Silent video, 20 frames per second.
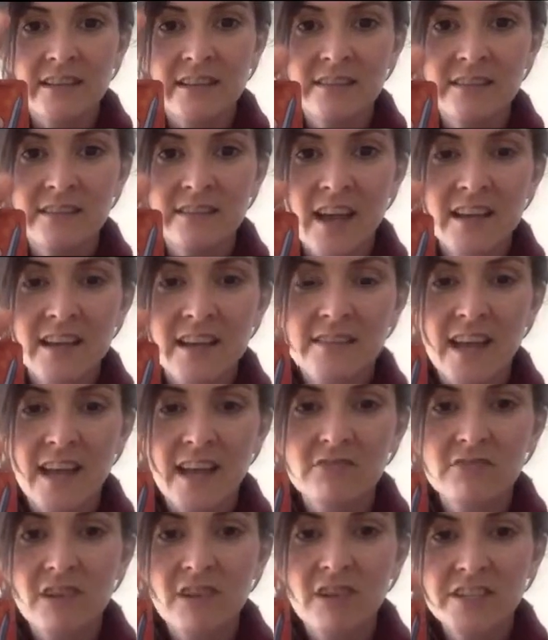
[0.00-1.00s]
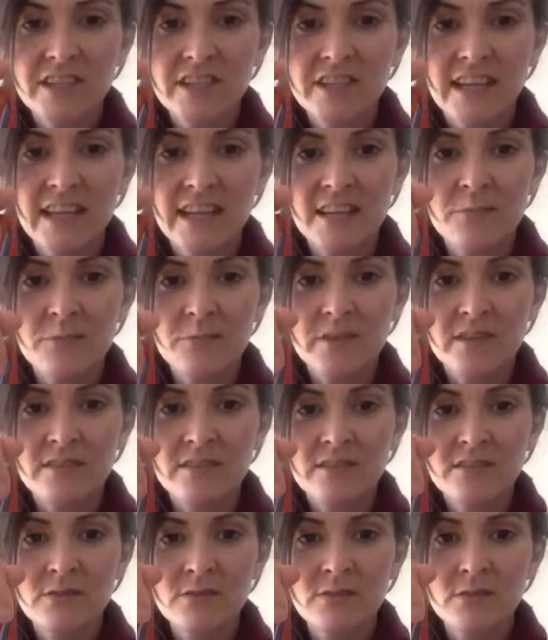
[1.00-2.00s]
This guy is like rushing in with
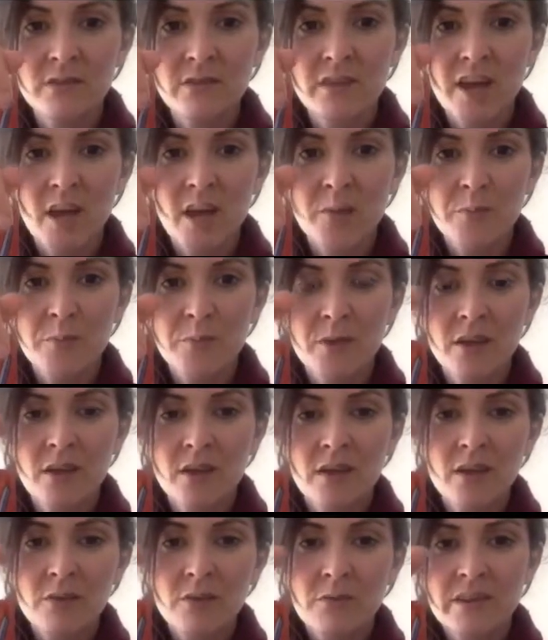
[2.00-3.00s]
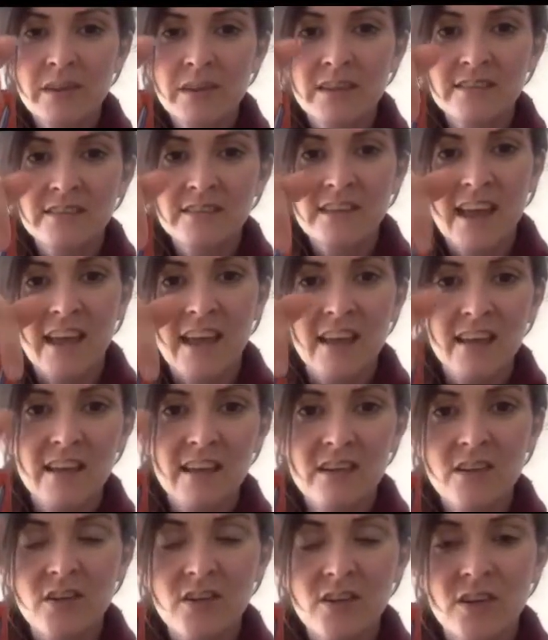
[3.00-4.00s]
his sword up, with his,
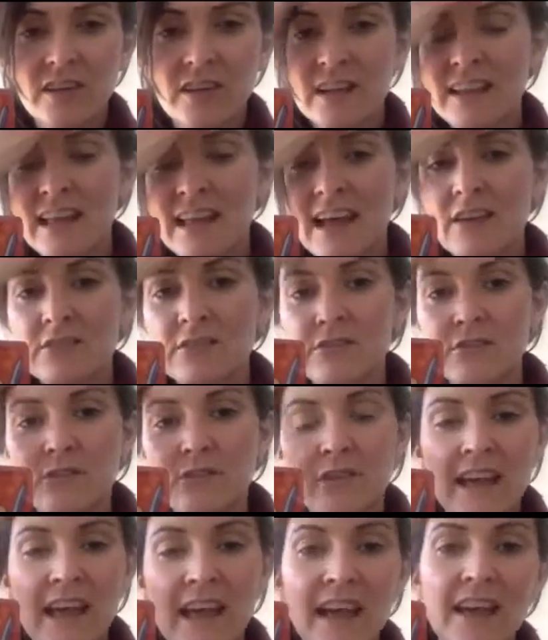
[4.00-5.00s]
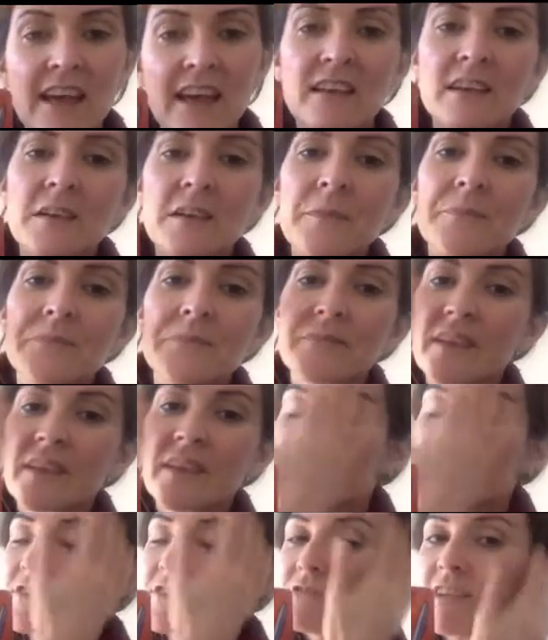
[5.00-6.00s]
like, you know, the clouds are all there.
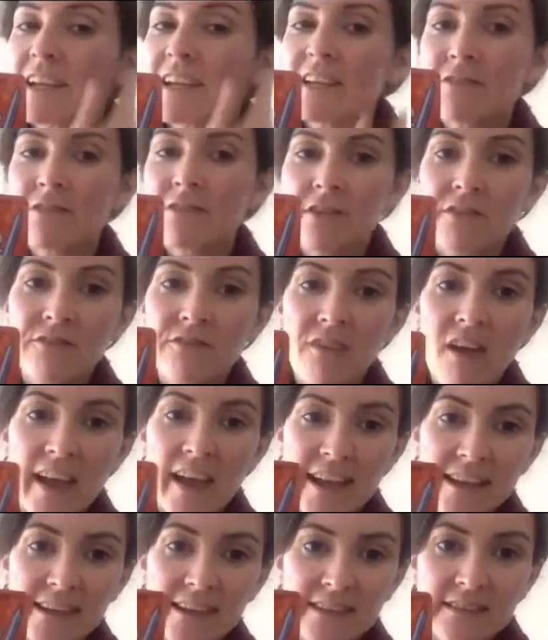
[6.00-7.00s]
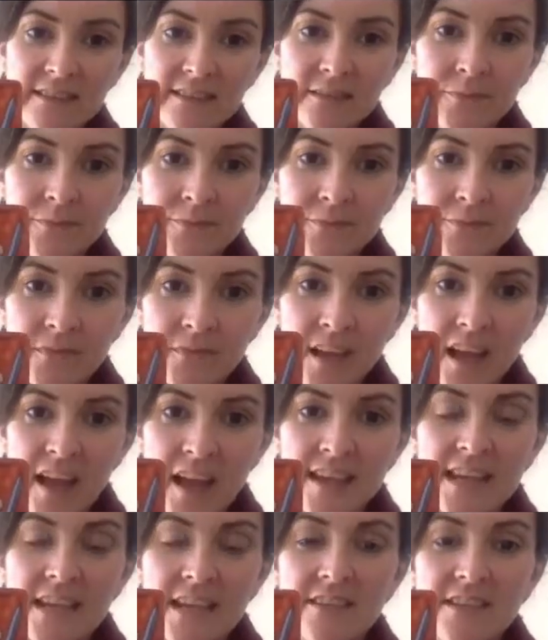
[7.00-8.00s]
He's ready for a fight.
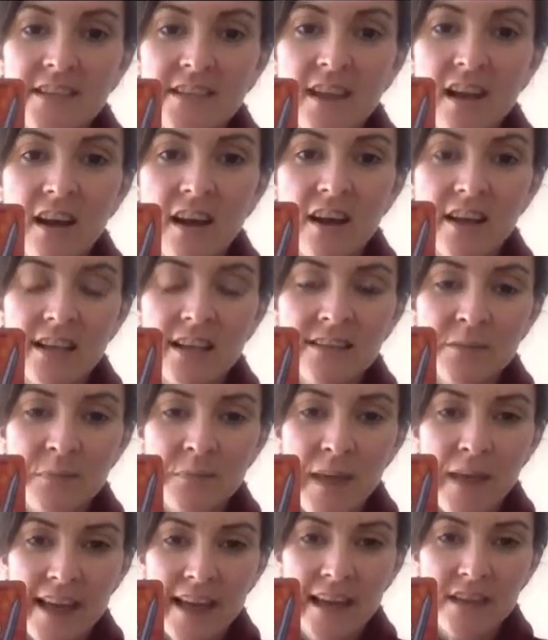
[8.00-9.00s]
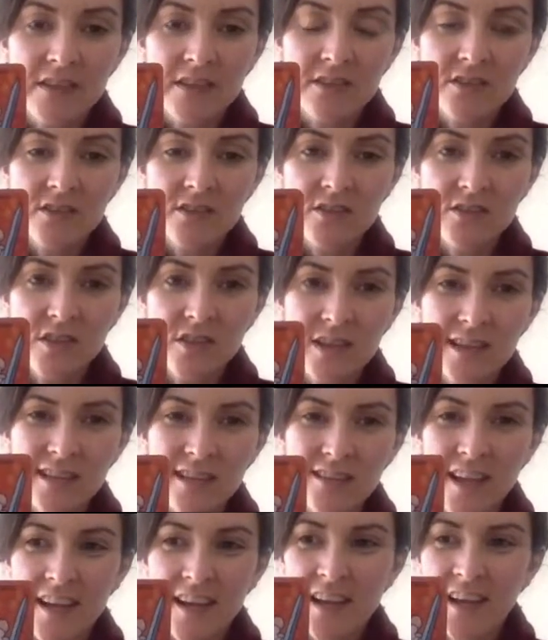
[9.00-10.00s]
And he's young, he's a page, so
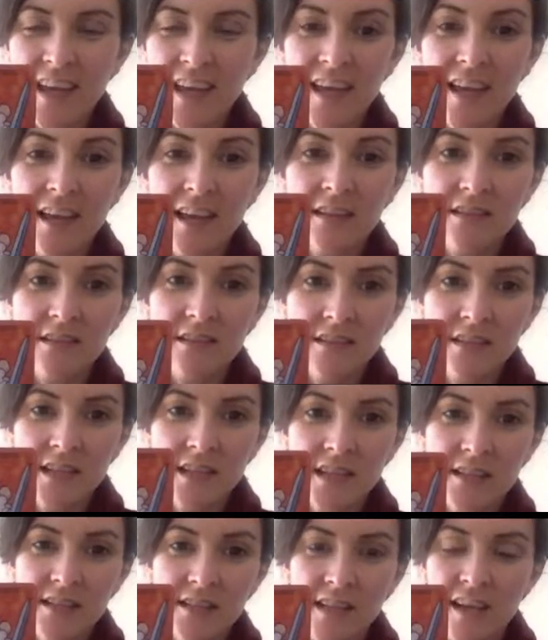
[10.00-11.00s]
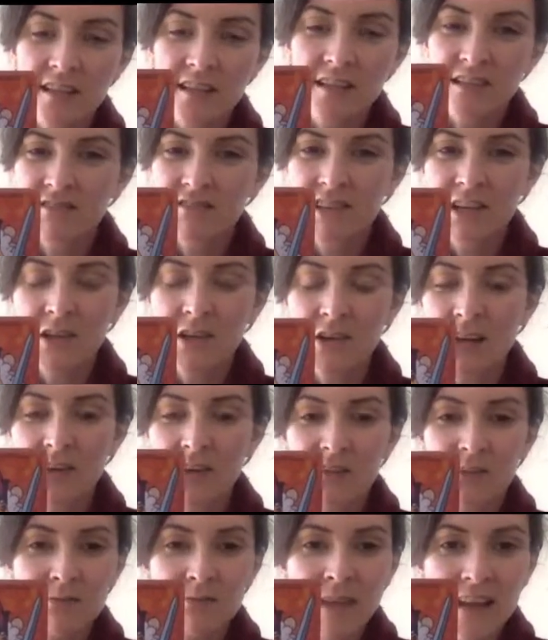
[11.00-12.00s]
he's like a kid. He's like, he doesn't really know how
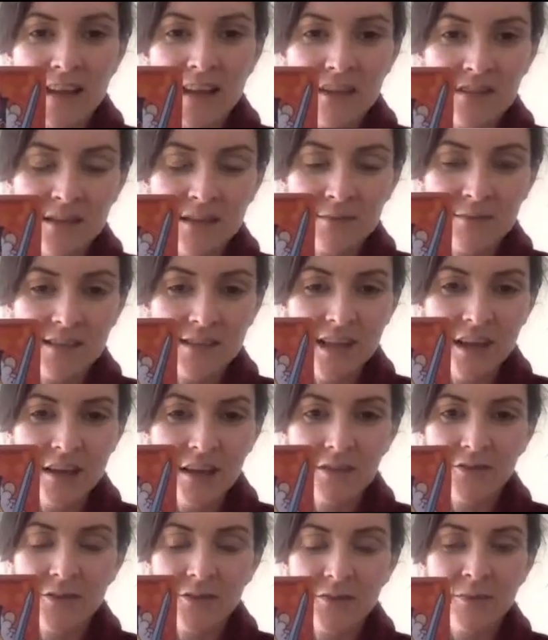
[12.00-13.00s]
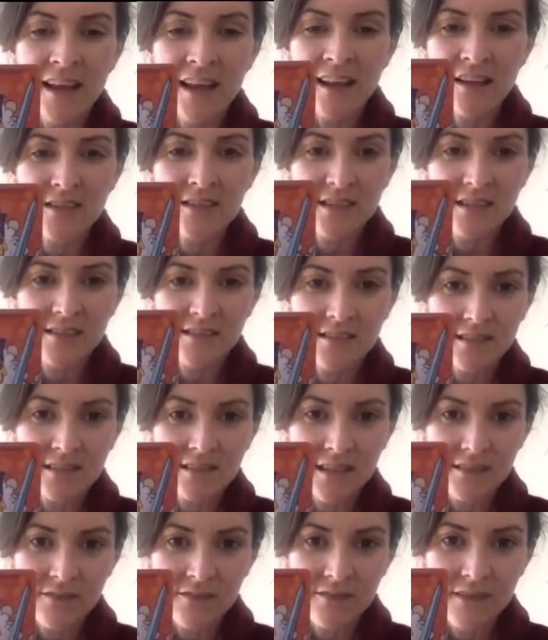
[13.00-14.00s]
to manage himself or manage his
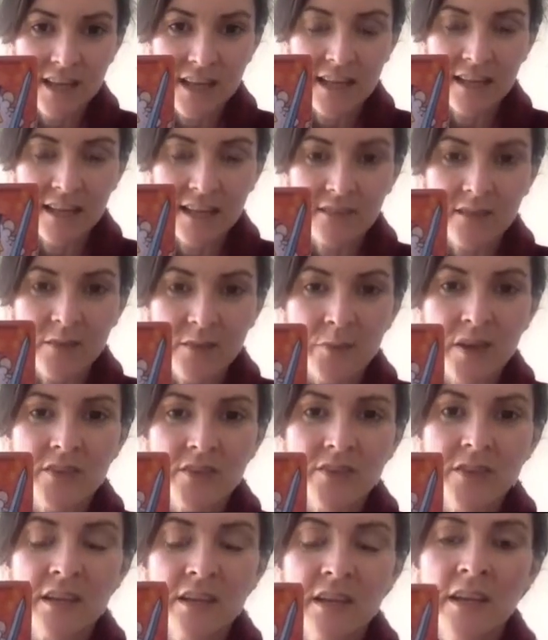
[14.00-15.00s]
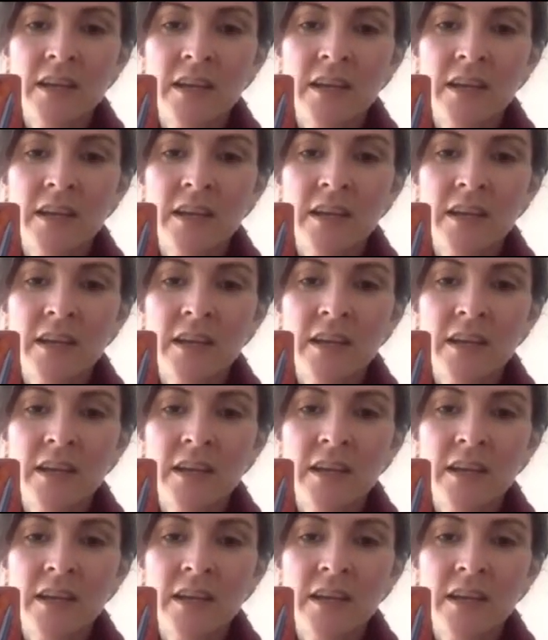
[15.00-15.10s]
feelings so much.